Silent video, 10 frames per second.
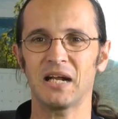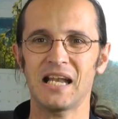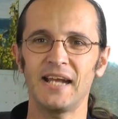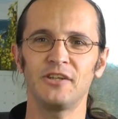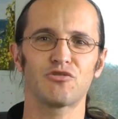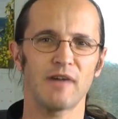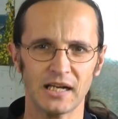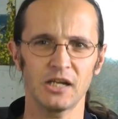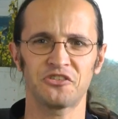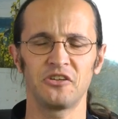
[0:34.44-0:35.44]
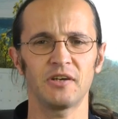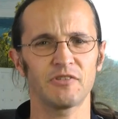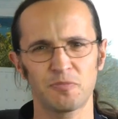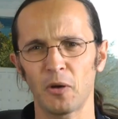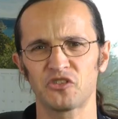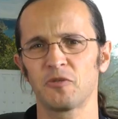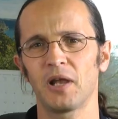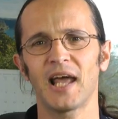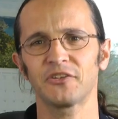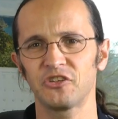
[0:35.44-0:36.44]
McLean's reckless and
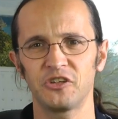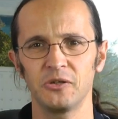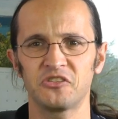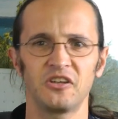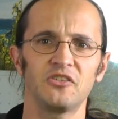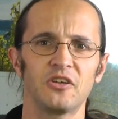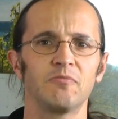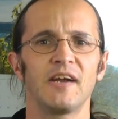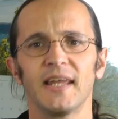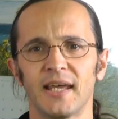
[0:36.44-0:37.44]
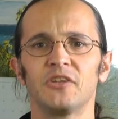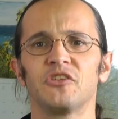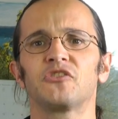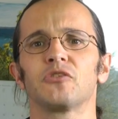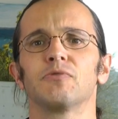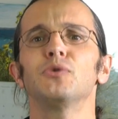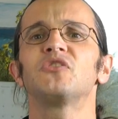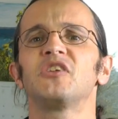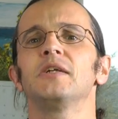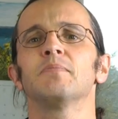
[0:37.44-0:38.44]
irresponsible attitude sees him relegated to
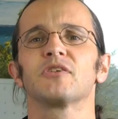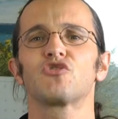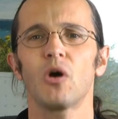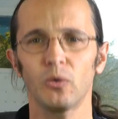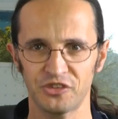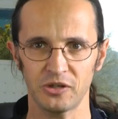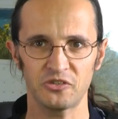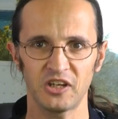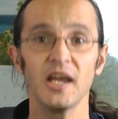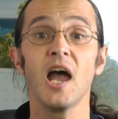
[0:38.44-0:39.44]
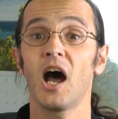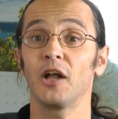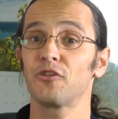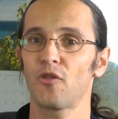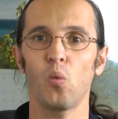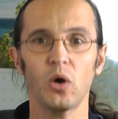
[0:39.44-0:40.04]
routine patrol duty under the